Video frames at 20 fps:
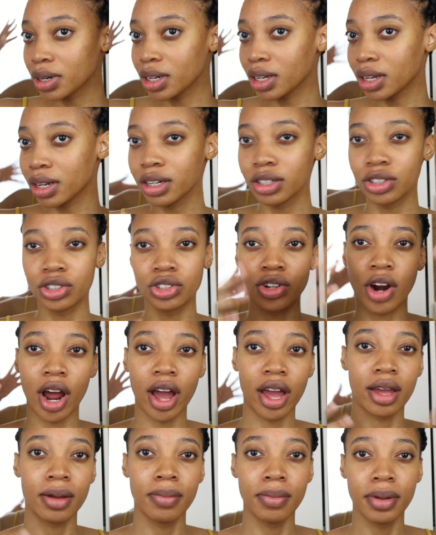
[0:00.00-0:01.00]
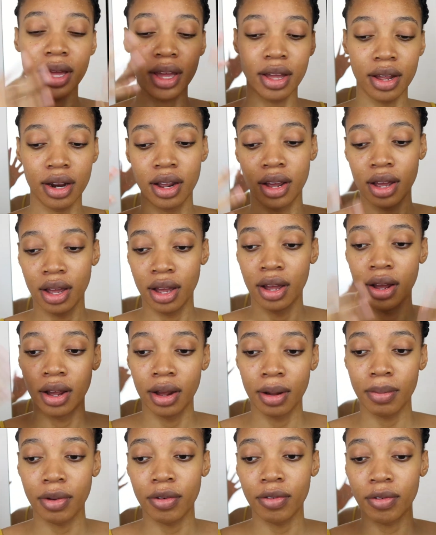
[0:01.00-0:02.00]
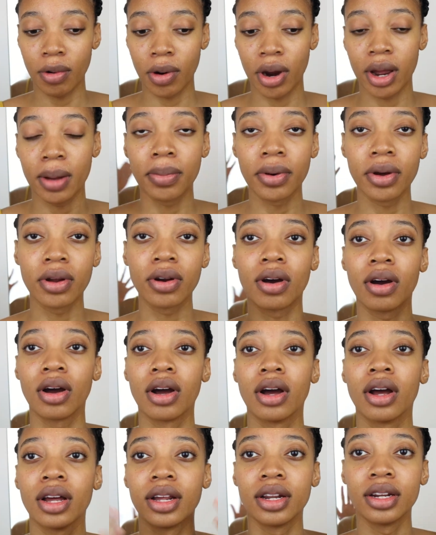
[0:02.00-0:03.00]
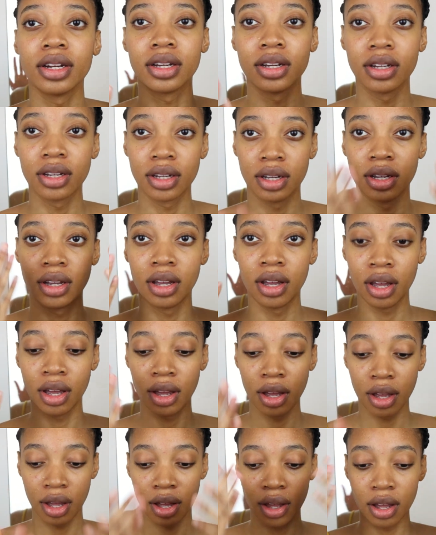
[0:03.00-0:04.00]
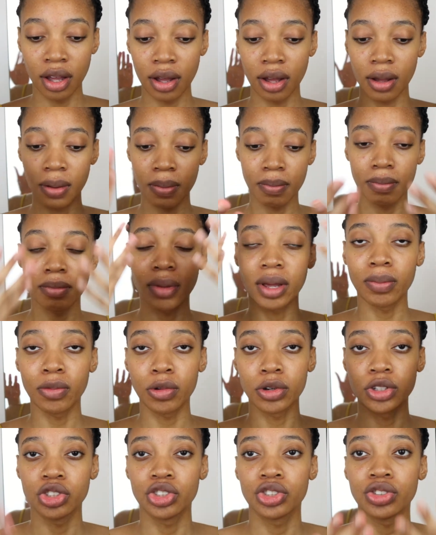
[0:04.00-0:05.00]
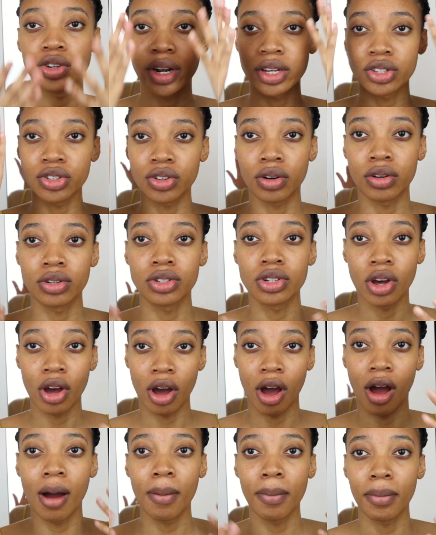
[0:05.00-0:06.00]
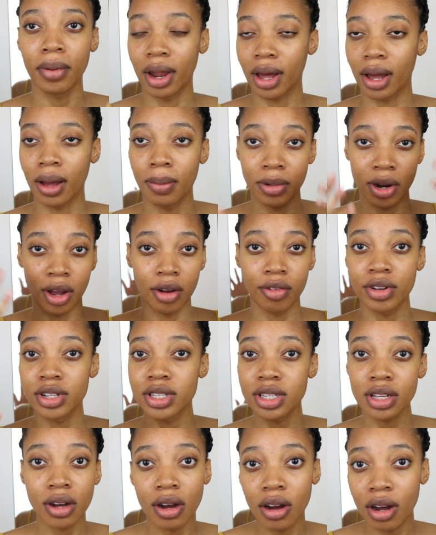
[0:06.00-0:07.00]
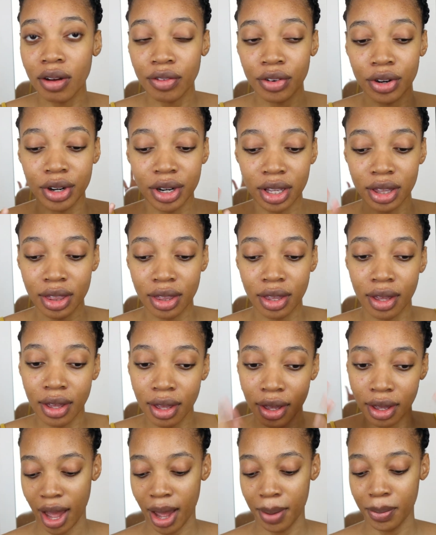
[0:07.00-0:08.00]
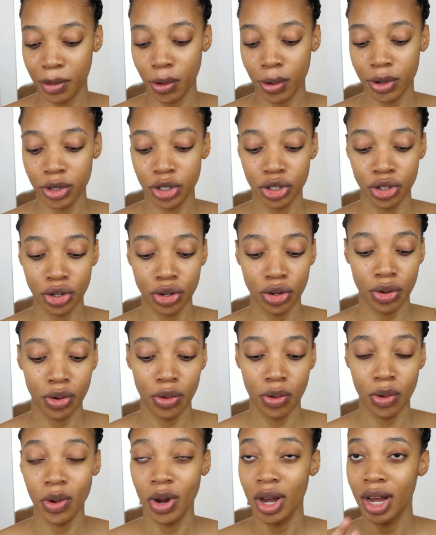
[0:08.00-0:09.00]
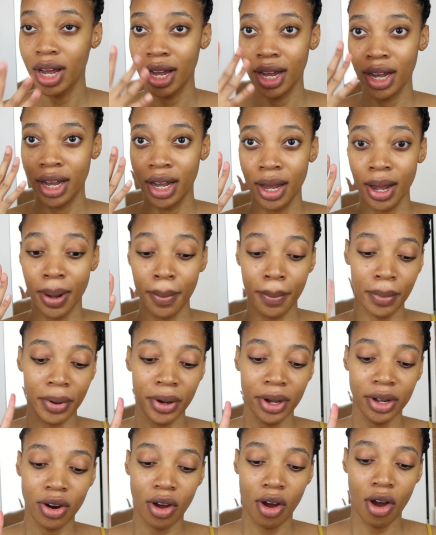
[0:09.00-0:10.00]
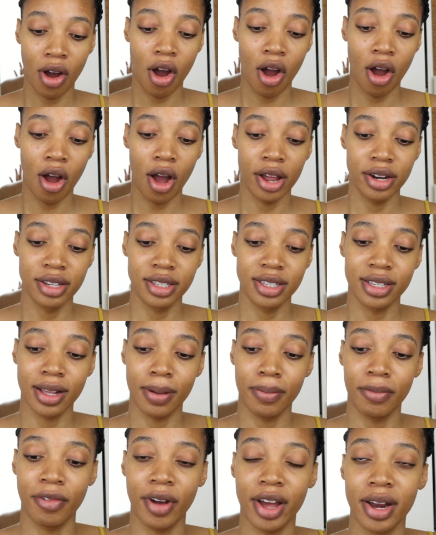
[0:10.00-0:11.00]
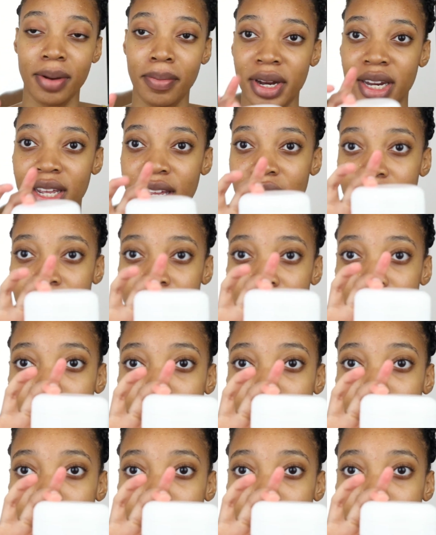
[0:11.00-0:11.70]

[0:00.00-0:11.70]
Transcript: gonna let it dry a bit before I put on my moisturizer on top. Like, I'm not rinsing off or anything. I'm going to put on some vitamin E